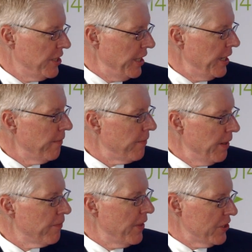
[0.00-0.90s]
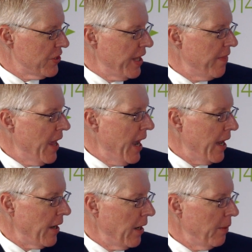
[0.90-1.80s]
T, if, if this then
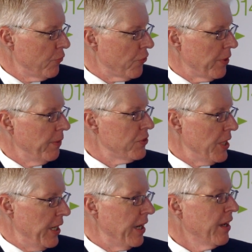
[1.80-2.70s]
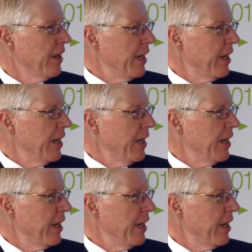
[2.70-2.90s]
that, I'm sure you've seen it.